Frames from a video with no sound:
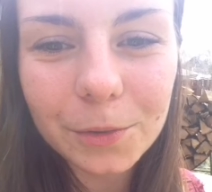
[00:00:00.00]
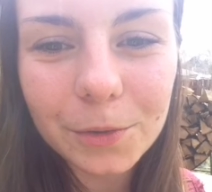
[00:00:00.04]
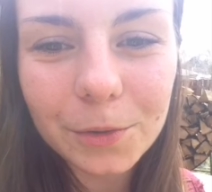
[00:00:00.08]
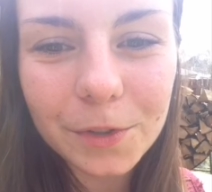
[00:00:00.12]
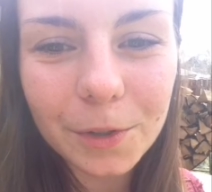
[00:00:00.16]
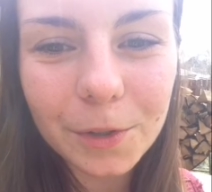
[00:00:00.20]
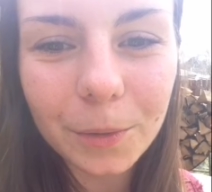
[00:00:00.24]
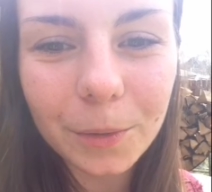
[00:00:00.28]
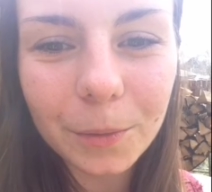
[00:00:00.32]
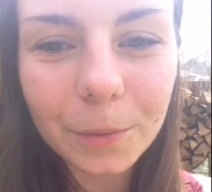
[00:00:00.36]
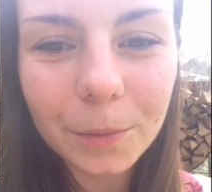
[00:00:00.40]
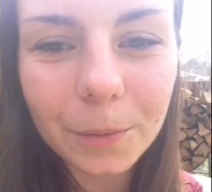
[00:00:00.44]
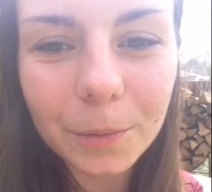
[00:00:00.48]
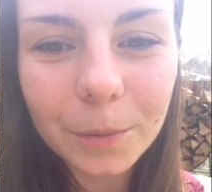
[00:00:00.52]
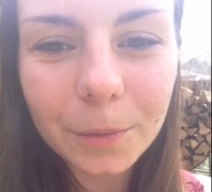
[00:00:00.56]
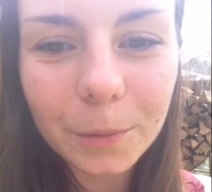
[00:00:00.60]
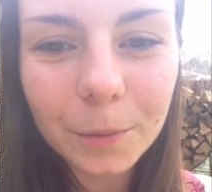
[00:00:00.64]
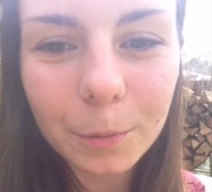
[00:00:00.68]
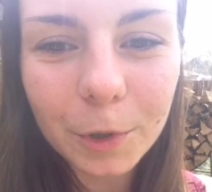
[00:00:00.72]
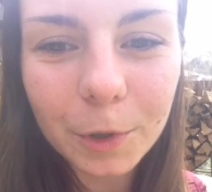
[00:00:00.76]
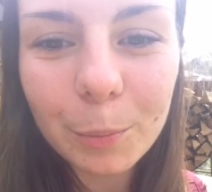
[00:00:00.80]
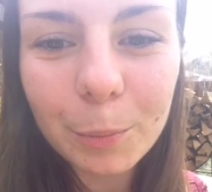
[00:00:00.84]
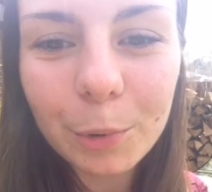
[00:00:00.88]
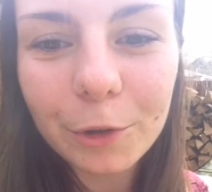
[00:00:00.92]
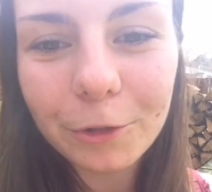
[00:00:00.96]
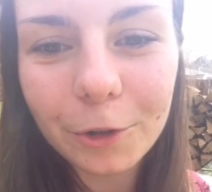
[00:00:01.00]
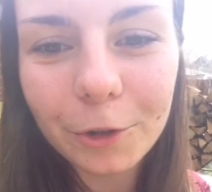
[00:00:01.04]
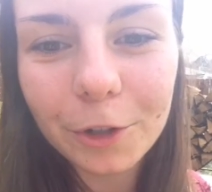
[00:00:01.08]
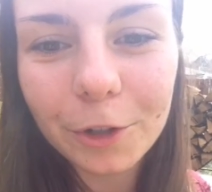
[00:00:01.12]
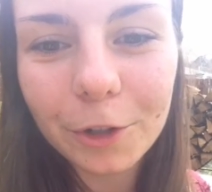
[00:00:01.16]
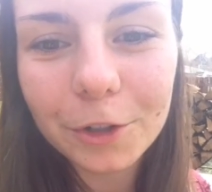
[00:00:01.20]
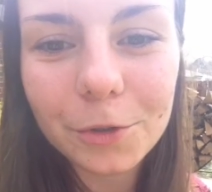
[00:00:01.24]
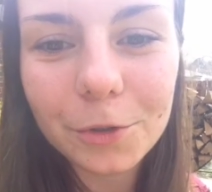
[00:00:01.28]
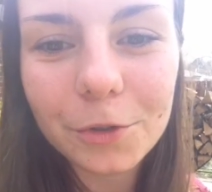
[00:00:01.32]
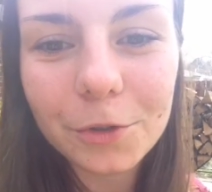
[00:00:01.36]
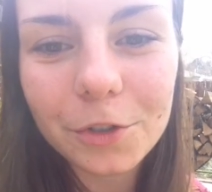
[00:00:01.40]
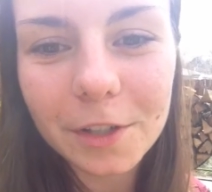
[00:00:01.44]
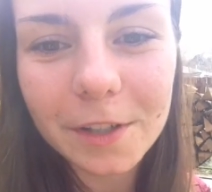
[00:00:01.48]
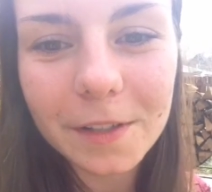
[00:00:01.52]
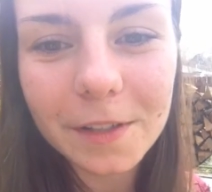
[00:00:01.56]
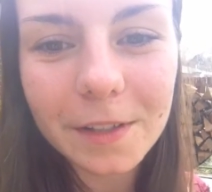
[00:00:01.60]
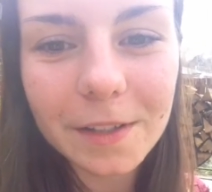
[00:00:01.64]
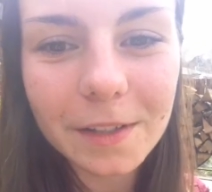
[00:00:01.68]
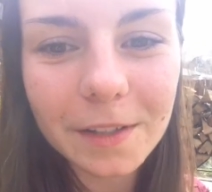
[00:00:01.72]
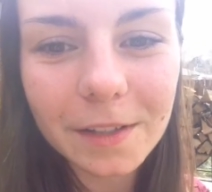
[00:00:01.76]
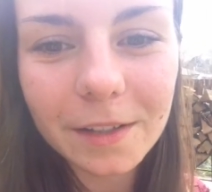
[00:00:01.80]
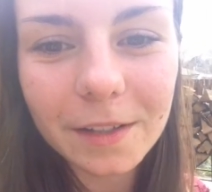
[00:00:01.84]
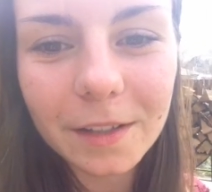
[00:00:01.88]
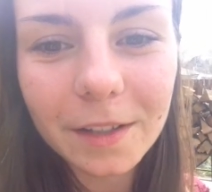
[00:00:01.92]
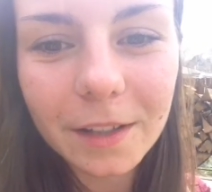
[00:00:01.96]
So we prefer to
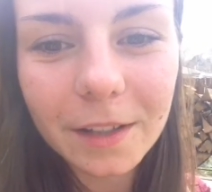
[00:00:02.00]
just